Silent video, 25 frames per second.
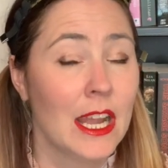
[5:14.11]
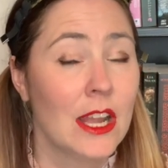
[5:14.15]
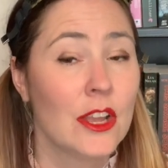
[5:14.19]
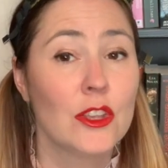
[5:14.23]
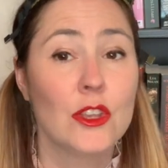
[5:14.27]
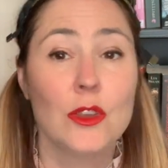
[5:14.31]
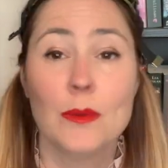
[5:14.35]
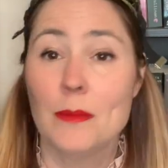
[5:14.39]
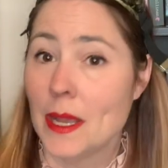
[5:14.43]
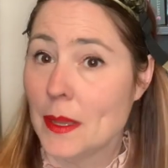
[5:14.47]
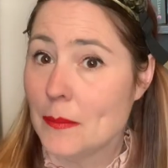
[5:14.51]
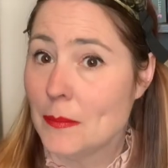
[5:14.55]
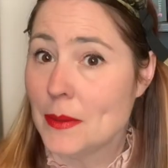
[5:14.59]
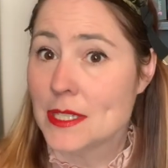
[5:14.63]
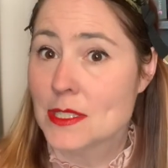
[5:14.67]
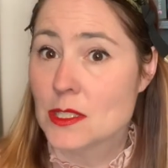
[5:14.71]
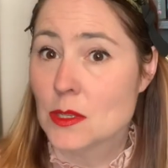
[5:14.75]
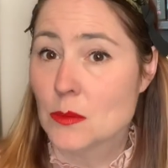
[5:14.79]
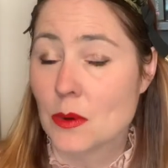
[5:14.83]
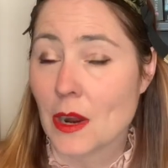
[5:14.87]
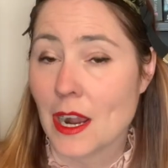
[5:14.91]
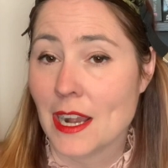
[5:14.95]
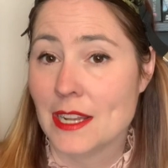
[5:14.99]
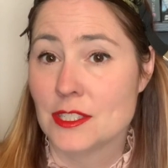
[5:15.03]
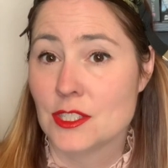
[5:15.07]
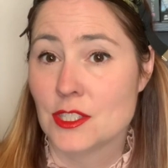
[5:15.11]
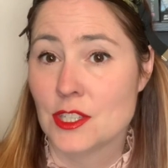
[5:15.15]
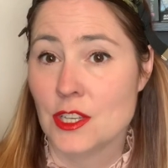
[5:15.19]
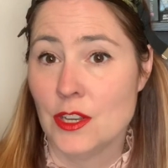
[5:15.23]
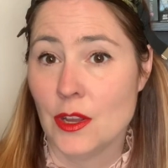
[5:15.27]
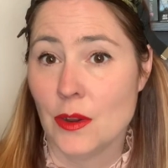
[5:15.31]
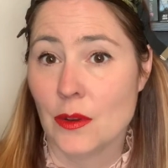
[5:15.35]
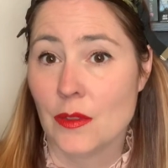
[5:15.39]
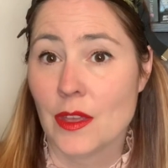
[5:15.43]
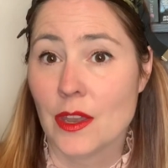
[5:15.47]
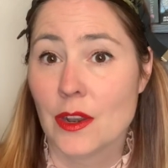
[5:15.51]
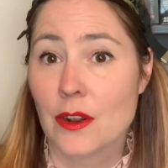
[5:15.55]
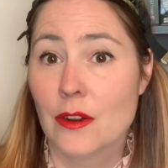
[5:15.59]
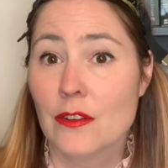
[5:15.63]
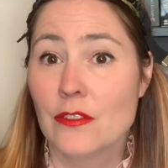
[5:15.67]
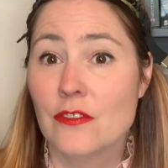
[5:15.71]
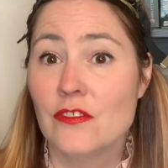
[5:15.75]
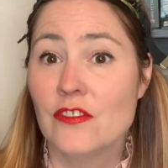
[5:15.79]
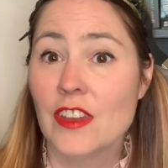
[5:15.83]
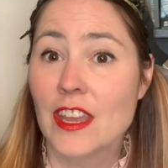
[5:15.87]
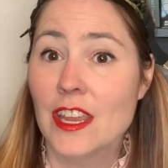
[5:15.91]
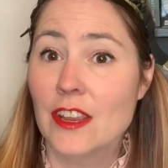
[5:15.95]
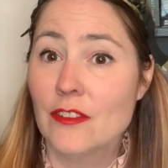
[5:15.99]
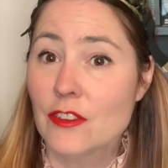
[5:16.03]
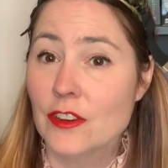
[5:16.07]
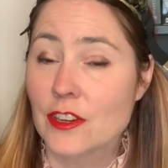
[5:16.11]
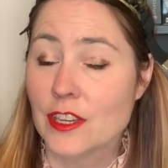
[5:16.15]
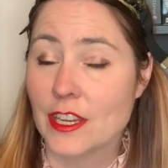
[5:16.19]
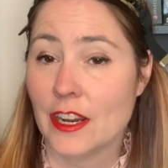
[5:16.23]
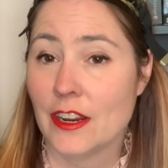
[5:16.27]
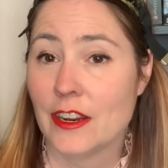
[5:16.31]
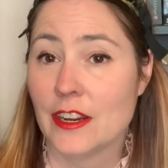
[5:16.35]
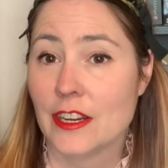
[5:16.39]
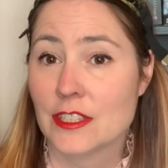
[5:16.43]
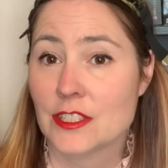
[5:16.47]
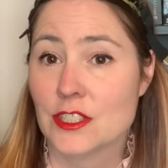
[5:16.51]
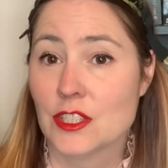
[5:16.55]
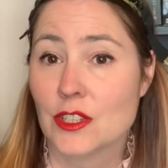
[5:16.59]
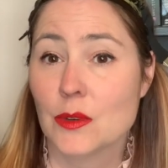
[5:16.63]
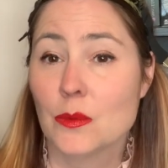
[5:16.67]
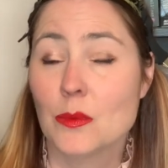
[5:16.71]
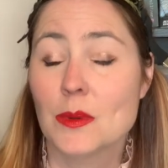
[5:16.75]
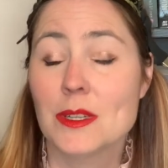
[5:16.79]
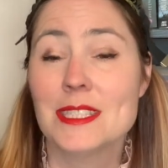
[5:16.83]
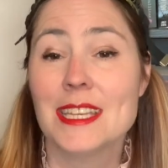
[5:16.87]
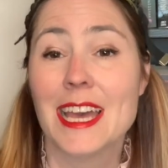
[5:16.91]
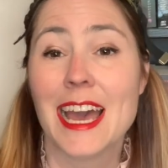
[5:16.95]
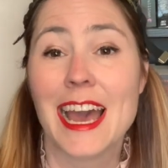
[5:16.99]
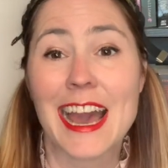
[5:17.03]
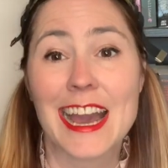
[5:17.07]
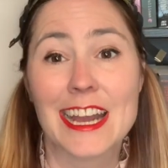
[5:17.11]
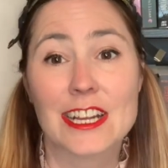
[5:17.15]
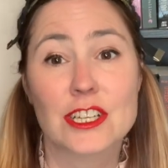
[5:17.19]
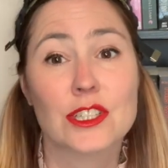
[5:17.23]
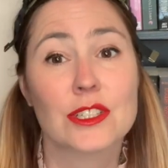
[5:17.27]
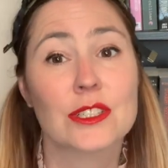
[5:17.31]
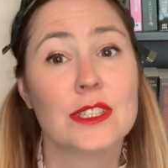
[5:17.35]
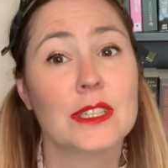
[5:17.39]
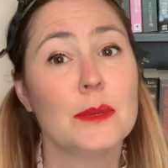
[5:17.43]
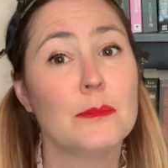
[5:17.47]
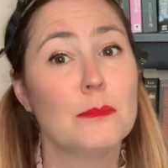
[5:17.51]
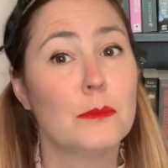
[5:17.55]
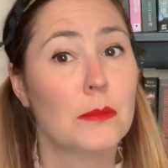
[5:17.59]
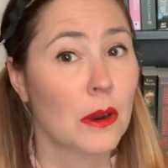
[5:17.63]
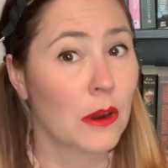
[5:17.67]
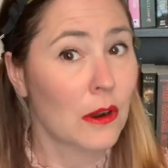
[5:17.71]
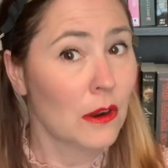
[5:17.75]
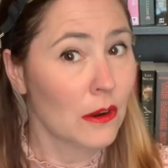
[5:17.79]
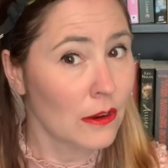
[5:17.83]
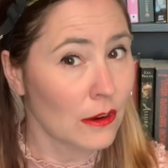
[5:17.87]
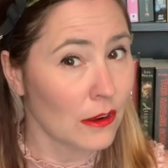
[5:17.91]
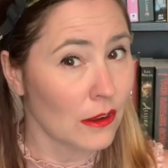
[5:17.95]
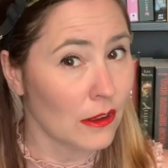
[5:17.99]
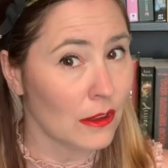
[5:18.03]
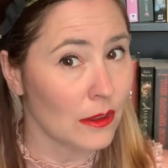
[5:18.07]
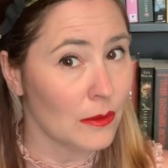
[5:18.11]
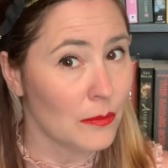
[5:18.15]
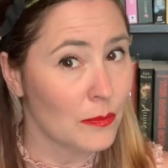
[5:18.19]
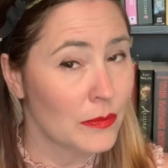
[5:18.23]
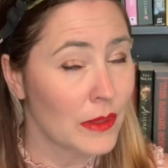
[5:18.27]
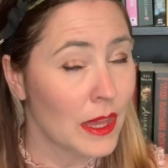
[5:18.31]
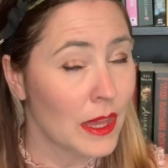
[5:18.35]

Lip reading: you might be surprised to know that her favorite character was actually Pearl.